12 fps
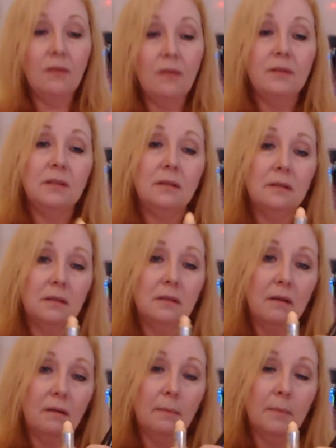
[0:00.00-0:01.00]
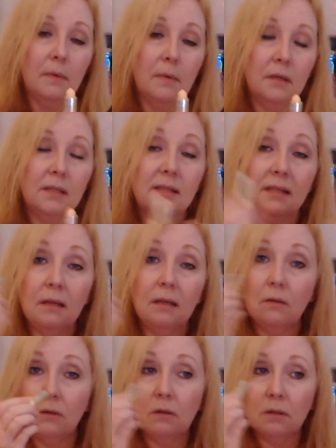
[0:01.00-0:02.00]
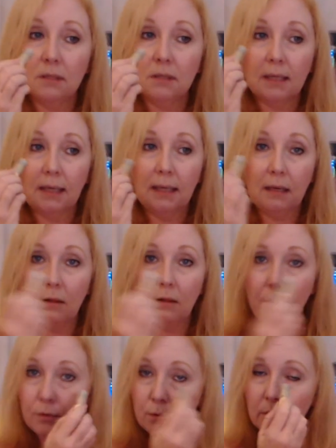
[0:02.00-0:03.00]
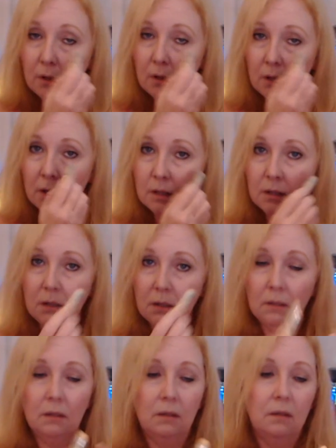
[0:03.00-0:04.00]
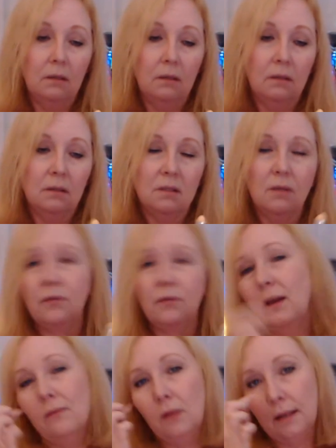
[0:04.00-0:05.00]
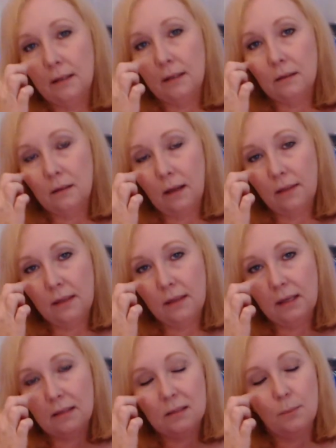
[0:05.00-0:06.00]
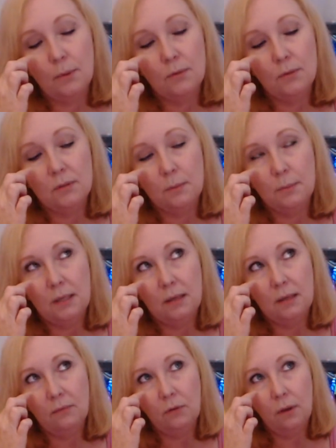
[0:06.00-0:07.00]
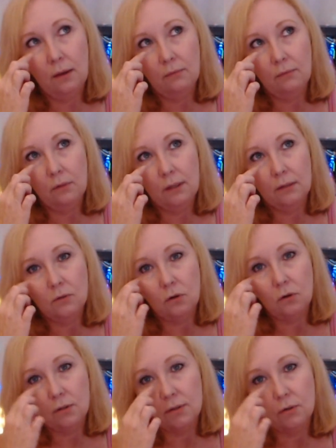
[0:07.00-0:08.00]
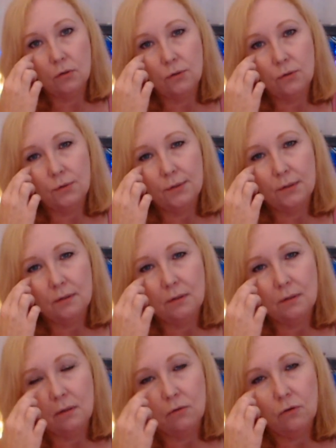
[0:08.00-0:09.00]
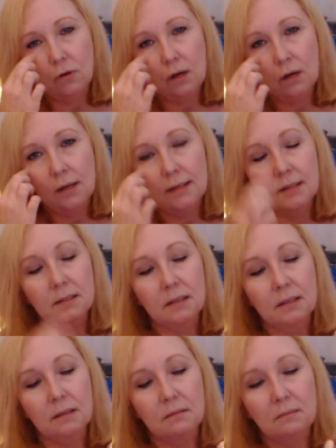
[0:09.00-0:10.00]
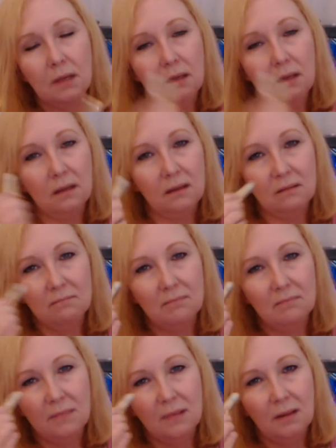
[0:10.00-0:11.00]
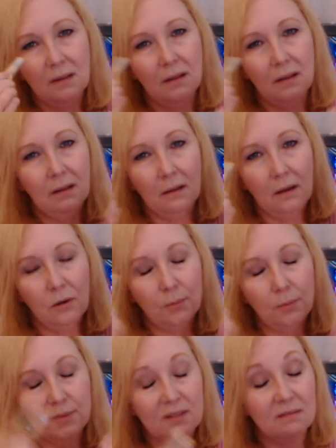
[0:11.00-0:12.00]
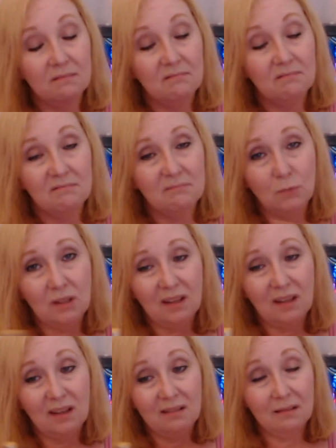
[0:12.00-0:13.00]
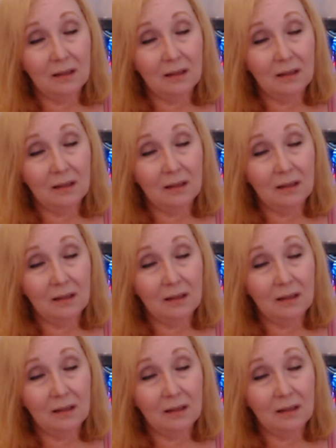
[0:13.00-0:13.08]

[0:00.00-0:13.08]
This is a concealer. It's like a yellow. So if you have like, I think it's supposed to be if you have like dark circles under your eyes, it kind of helps with that.